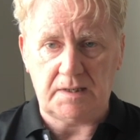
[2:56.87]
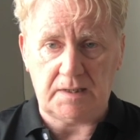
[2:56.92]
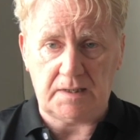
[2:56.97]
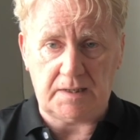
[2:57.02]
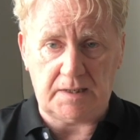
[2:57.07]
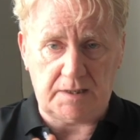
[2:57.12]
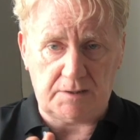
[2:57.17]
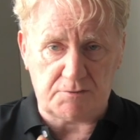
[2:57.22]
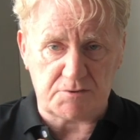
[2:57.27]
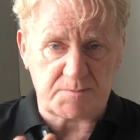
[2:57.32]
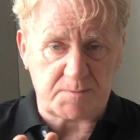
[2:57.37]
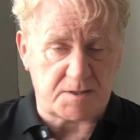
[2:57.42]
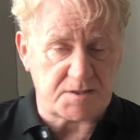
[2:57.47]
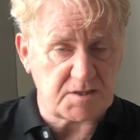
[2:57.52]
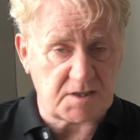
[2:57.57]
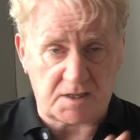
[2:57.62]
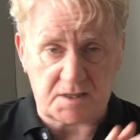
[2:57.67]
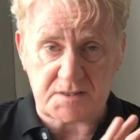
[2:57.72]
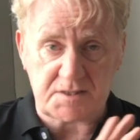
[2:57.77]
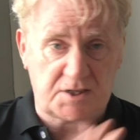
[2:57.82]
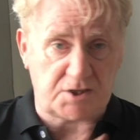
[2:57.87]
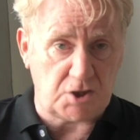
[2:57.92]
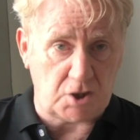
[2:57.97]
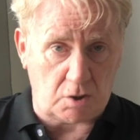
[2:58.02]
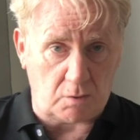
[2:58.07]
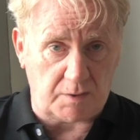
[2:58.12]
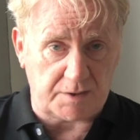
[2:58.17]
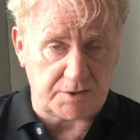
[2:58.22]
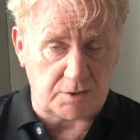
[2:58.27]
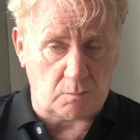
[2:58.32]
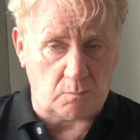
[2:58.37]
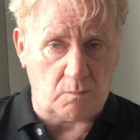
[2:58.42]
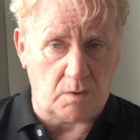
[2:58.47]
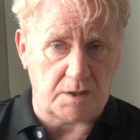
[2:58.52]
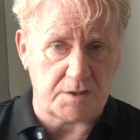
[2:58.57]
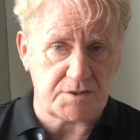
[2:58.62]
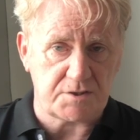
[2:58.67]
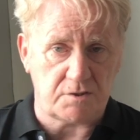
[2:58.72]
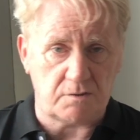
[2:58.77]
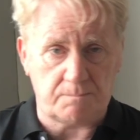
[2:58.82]
In response, I'm going to say, no, I don't
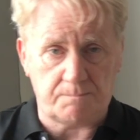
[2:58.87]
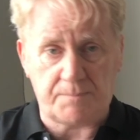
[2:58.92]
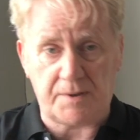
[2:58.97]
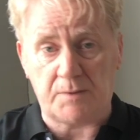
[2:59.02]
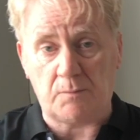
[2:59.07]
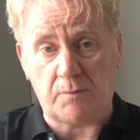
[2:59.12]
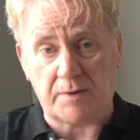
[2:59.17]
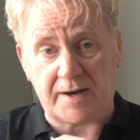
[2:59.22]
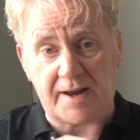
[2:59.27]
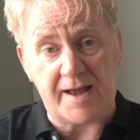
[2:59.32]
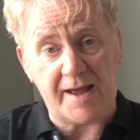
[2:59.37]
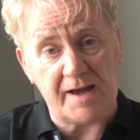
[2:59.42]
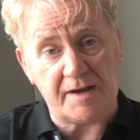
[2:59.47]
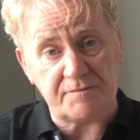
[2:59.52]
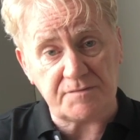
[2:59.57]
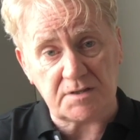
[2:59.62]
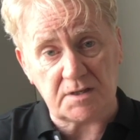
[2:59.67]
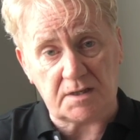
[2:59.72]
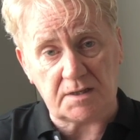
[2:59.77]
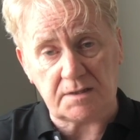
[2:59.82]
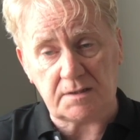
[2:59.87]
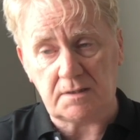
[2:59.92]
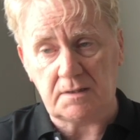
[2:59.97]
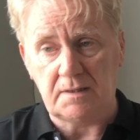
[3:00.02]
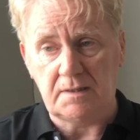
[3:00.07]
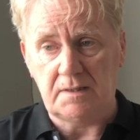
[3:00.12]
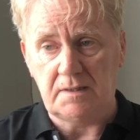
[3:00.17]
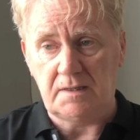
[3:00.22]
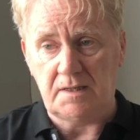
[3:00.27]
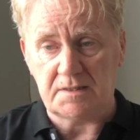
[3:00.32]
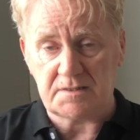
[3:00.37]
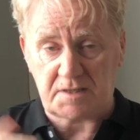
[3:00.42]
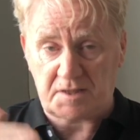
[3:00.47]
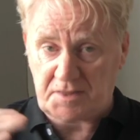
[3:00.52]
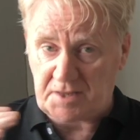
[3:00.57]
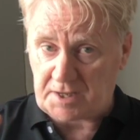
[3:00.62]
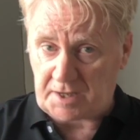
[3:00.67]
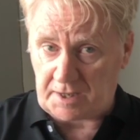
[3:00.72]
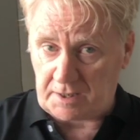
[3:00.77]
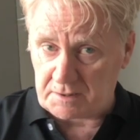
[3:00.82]
want to. But what I have done, as I
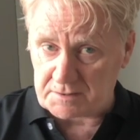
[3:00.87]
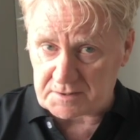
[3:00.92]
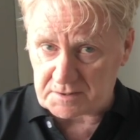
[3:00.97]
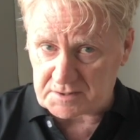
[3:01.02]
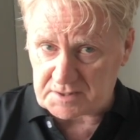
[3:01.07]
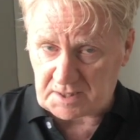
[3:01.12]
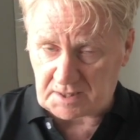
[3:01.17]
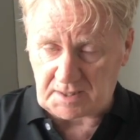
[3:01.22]
think I also said